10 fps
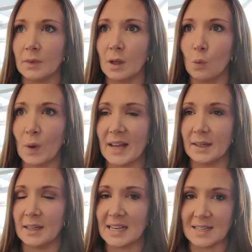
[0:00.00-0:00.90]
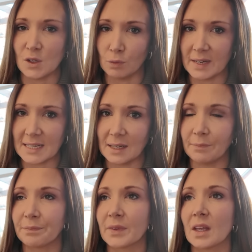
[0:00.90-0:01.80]
when he's not ready.
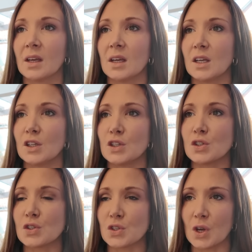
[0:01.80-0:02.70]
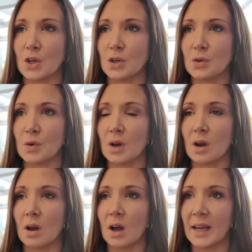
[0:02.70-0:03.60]
So
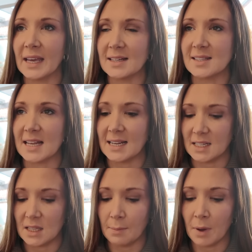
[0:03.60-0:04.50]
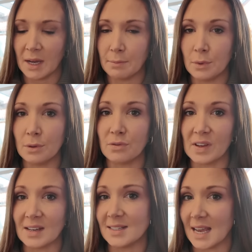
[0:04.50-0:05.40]
I had said that my
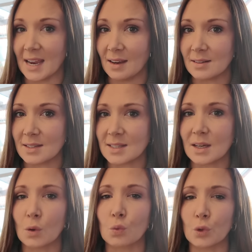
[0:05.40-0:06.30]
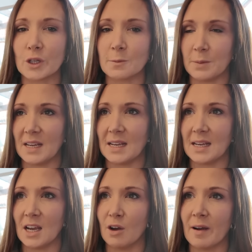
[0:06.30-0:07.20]
moving date would
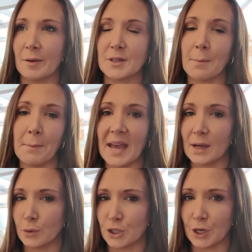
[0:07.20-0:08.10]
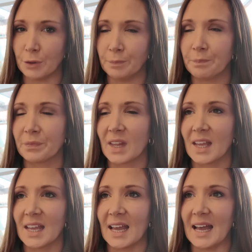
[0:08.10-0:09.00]
be around May or June,
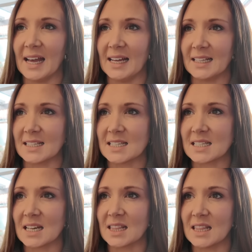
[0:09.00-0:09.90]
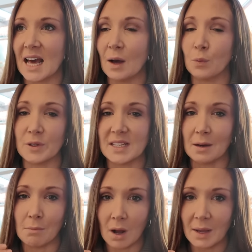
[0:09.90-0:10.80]
and that was
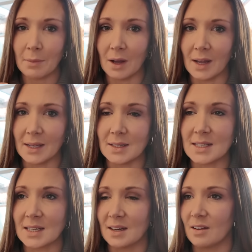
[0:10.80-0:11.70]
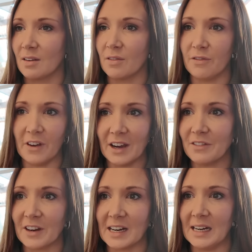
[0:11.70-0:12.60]
in my mind
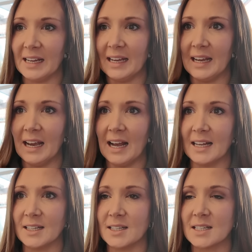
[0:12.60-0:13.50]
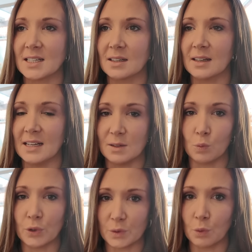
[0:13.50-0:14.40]
very clear, and it
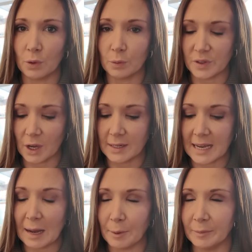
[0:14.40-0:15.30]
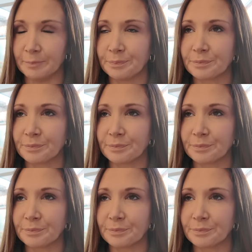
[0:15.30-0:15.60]
was what was going to happen.